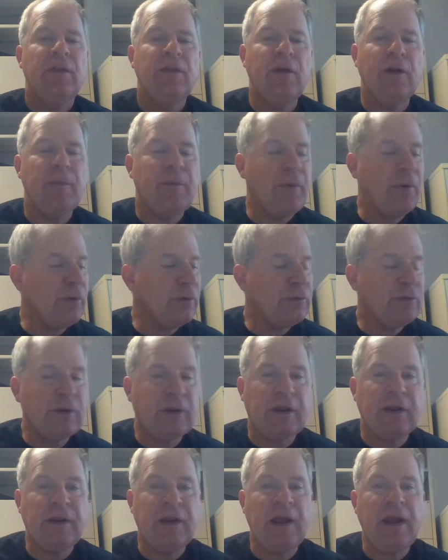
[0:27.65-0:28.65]
that a
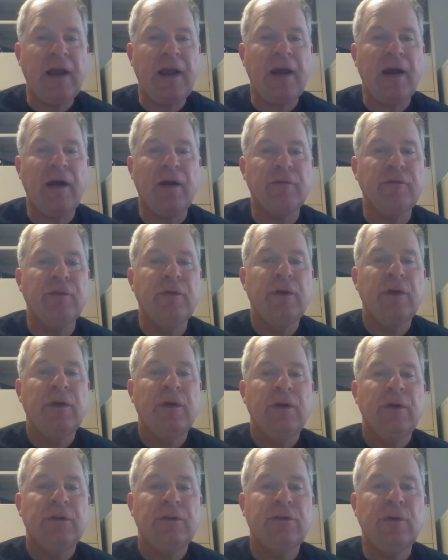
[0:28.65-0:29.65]
person can have
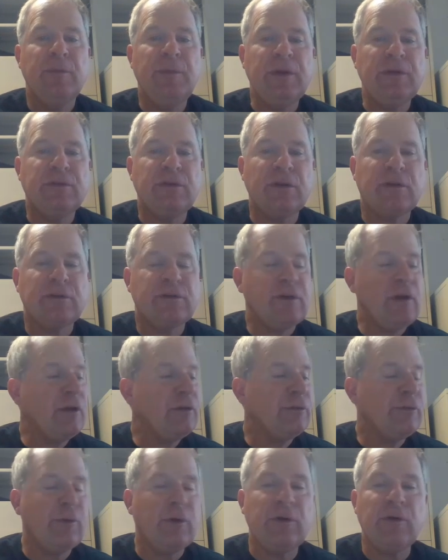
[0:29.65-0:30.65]
to be
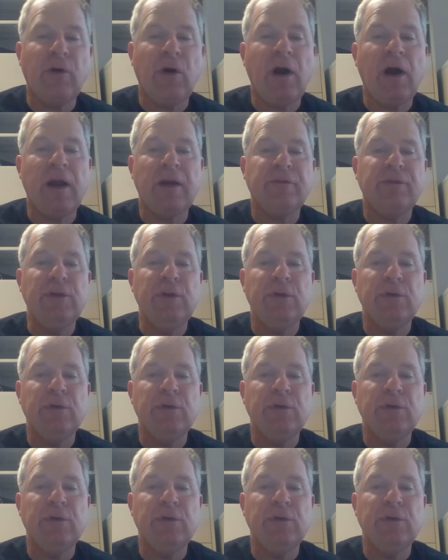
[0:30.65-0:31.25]
successful in life?